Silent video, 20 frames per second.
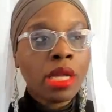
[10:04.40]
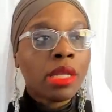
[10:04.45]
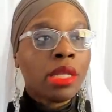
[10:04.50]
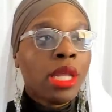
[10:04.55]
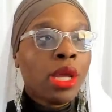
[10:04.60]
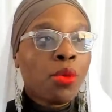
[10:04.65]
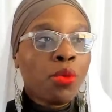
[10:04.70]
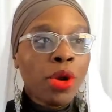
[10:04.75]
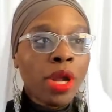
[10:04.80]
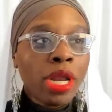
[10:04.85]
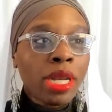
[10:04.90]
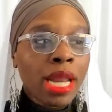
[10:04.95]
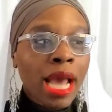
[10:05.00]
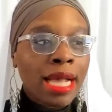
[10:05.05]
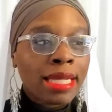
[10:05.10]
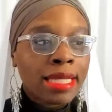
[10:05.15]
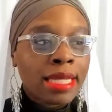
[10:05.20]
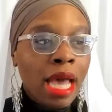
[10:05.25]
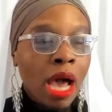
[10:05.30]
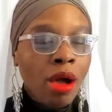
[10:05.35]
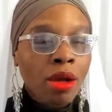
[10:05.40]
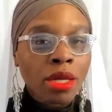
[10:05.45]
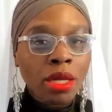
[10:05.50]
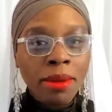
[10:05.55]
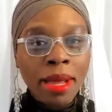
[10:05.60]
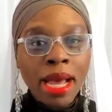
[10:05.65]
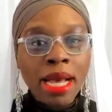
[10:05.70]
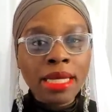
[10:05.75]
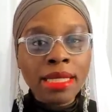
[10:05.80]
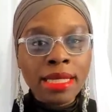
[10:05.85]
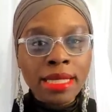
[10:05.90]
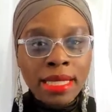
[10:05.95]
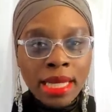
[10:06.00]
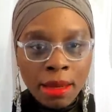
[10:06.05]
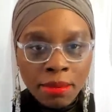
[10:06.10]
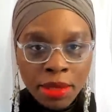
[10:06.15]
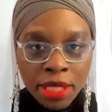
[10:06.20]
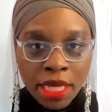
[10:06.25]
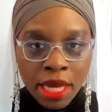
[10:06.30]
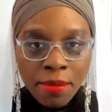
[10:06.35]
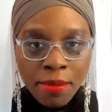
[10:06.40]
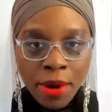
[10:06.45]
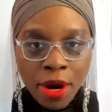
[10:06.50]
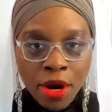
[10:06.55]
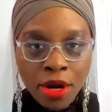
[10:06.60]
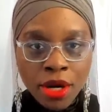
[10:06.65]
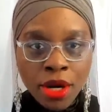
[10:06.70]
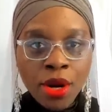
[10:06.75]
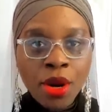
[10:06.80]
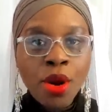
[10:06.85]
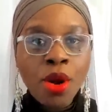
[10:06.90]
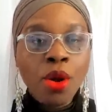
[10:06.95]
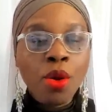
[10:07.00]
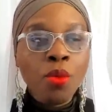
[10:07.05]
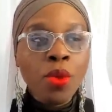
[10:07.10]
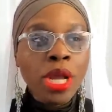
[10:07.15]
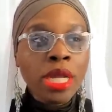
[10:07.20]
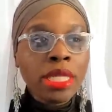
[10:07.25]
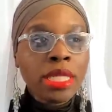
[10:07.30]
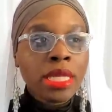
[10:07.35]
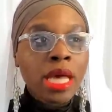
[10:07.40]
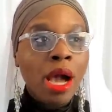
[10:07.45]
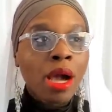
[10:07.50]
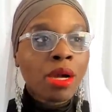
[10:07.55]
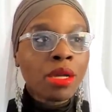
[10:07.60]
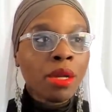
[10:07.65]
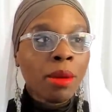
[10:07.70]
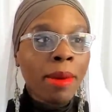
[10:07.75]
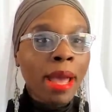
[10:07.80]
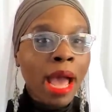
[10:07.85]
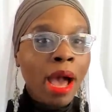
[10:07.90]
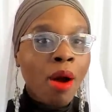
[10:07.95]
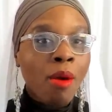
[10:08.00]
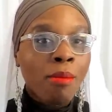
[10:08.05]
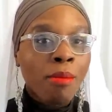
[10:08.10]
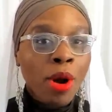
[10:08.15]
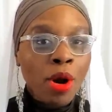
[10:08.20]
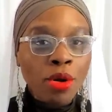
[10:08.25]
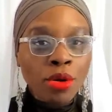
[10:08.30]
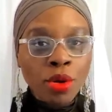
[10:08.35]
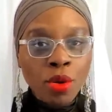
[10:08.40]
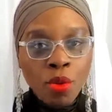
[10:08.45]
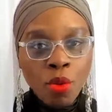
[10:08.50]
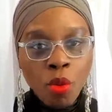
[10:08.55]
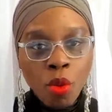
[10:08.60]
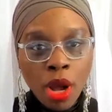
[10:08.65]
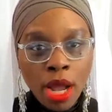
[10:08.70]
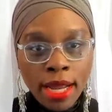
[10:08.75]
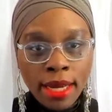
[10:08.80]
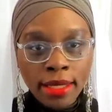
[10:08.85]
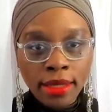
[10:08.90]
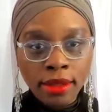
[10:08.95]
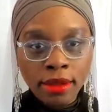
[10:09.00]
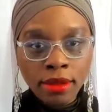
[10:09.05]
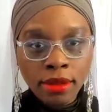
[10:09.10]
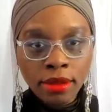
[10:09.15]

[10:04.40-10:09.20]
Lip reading: then we're not talking about attempted murder. We're talking about murder one.